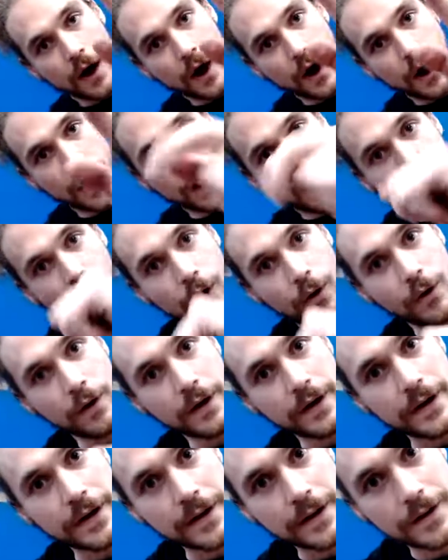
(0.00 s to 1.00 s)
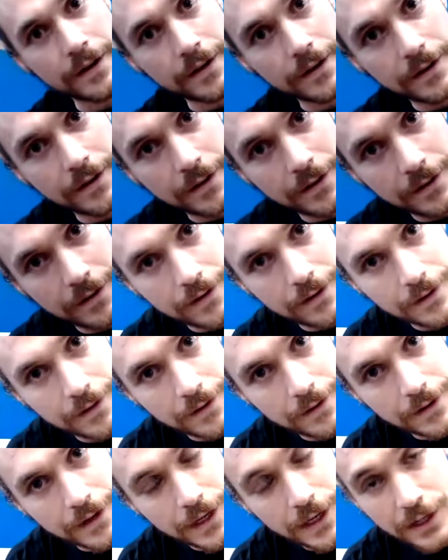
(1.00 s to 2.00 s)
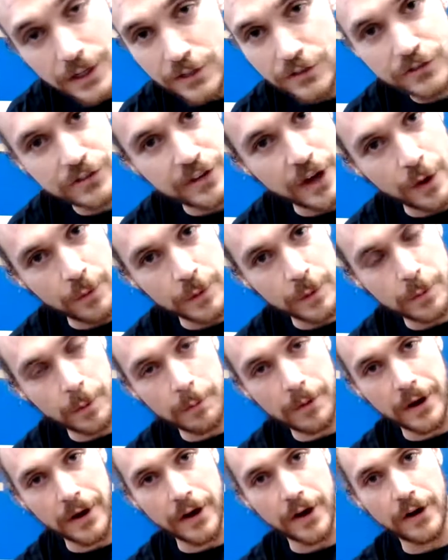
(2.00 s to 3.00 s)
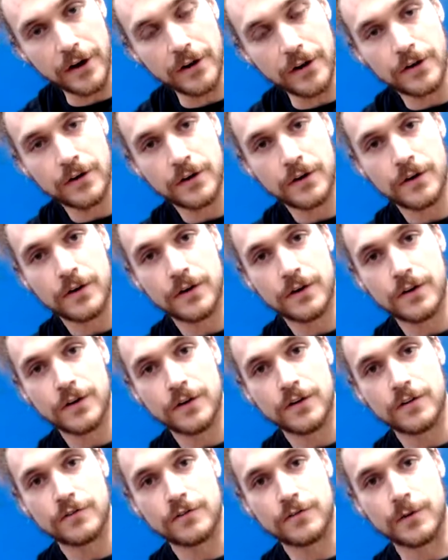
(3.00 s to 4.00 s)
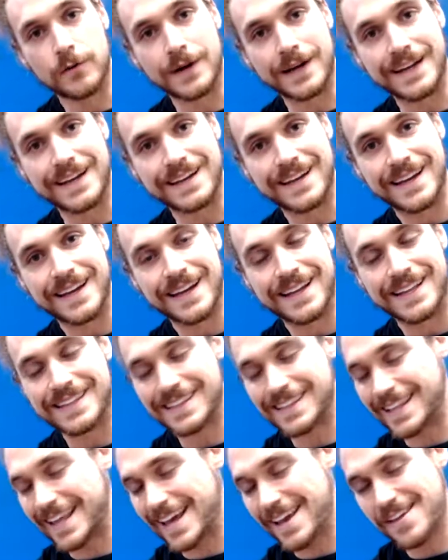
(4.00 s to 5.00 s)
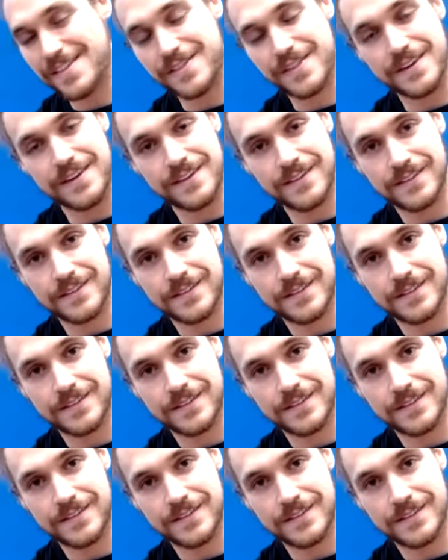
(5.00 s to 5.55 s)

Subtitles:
Ahoy! Shall we prepare for a lengthy,